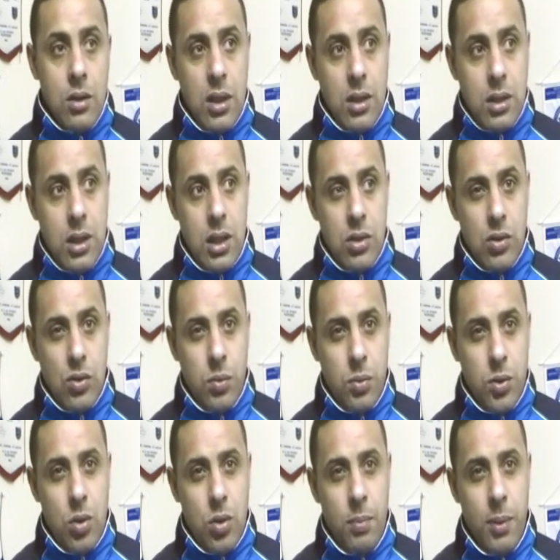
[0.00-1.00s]
That takes us
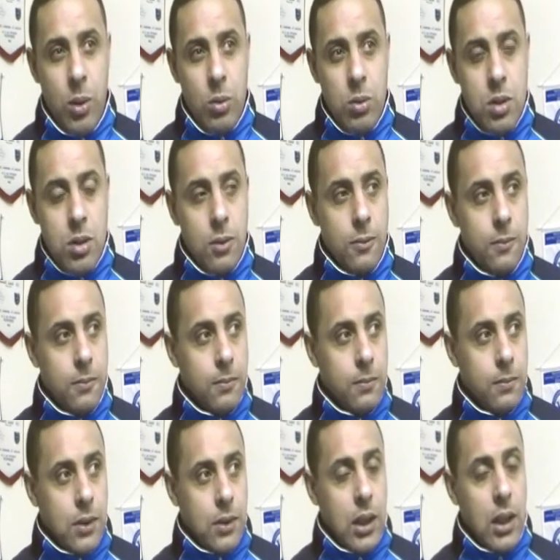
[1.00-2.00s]
up to about,
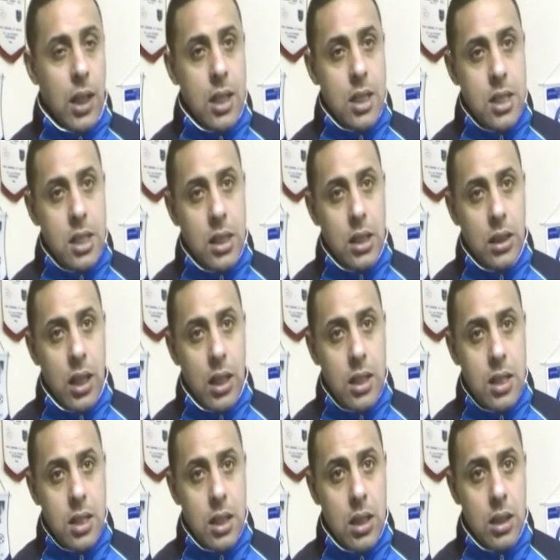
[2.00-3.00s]
I think, 18,
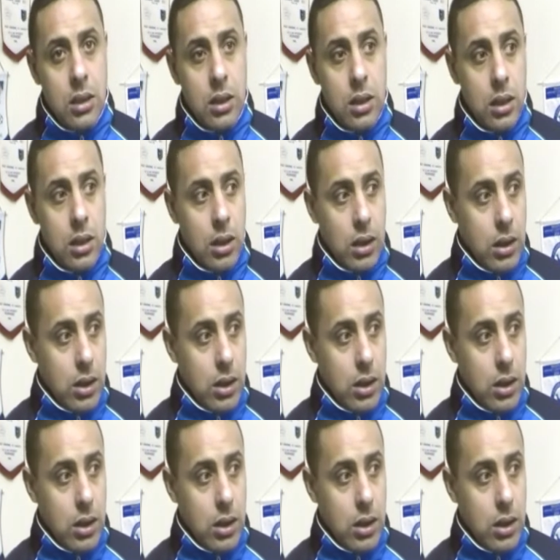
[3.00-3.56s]
19.